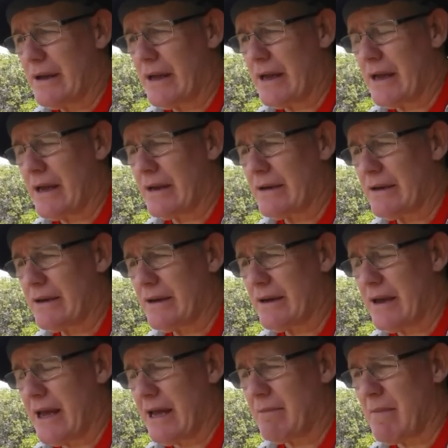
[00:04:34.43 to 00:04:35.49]
And
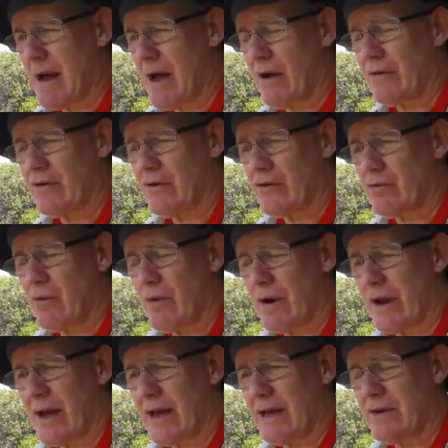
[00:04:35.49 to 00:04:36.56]
8 miles is
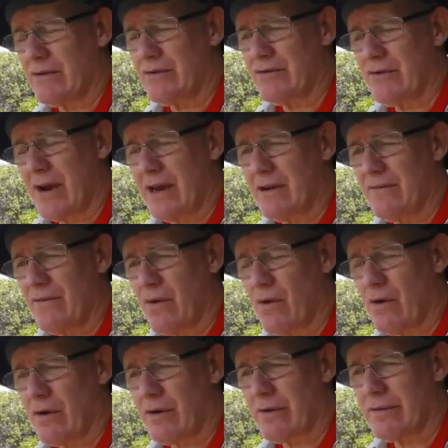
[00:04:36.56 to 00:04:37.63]
what I trained
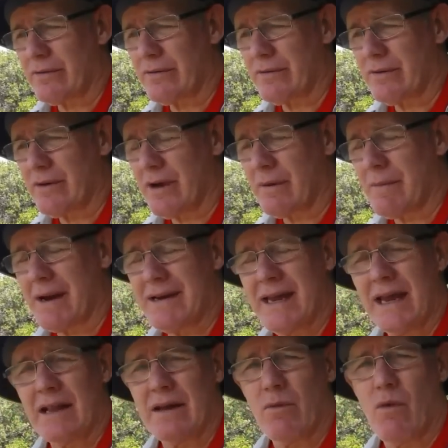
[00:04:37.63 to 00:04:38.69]
for on my
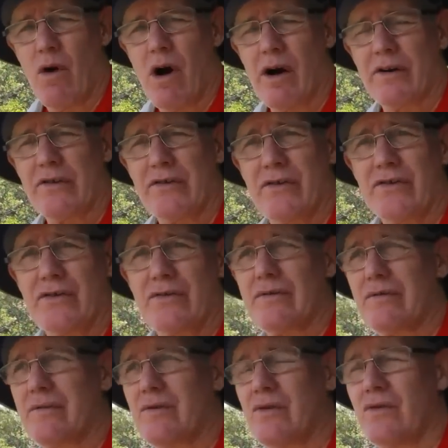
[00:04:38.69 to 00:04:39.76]
daily walks,
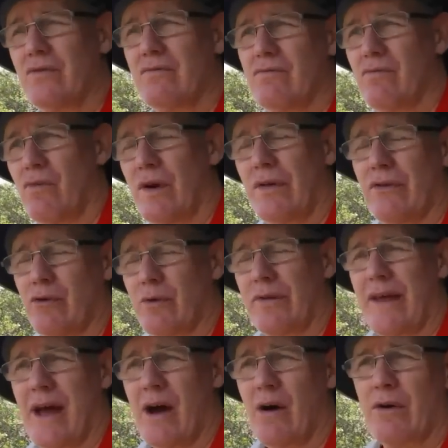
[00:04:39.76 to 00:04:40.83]
with or
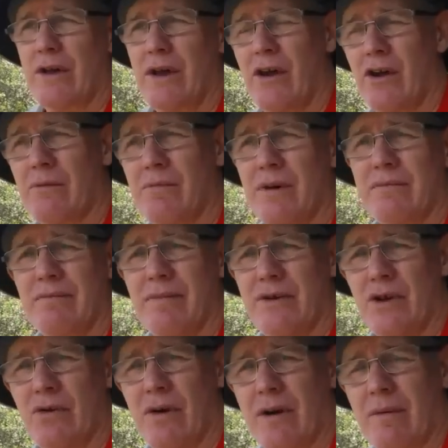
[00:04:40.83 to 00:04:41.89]
without gear, but
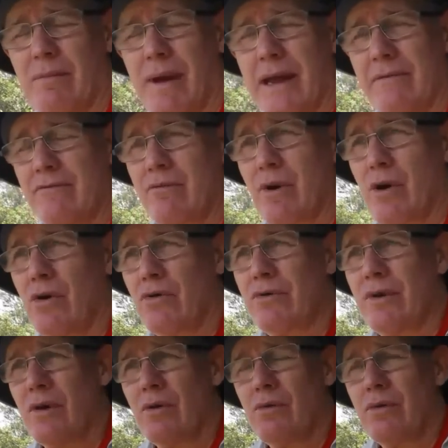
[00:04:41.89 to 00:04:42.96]
you know, on a paved
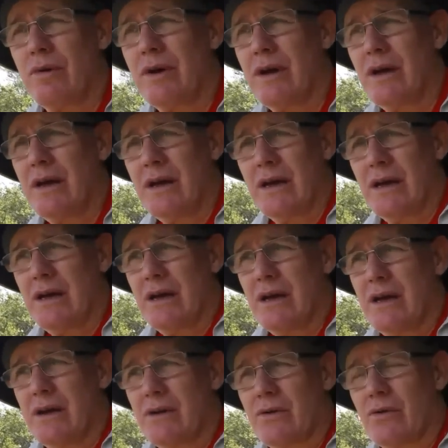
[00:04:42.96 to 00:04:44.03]
road, no
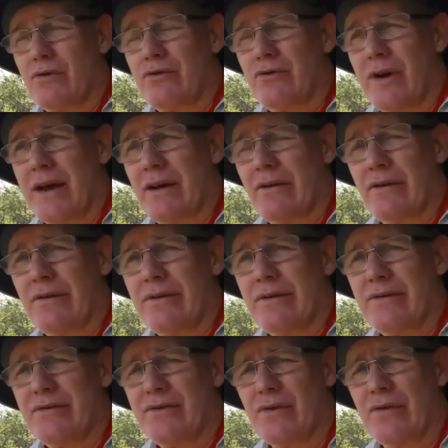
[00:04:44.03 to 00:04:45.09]
trail.
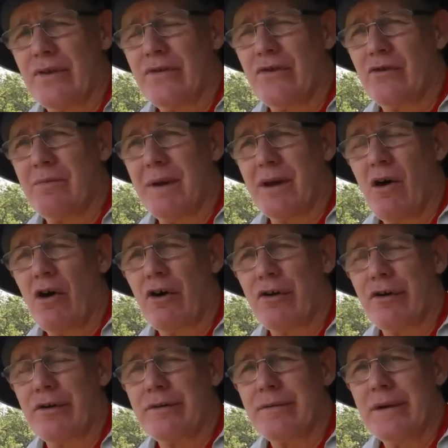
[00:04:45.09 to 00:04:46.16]
So this has been
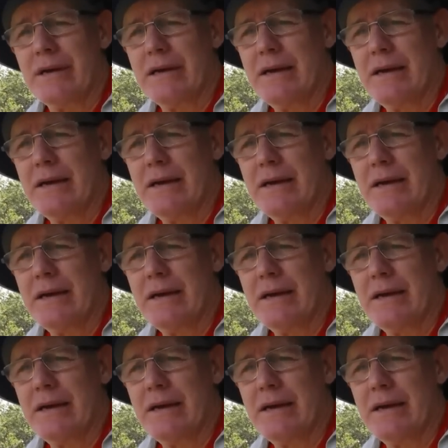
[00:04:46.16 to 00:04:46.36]
harder.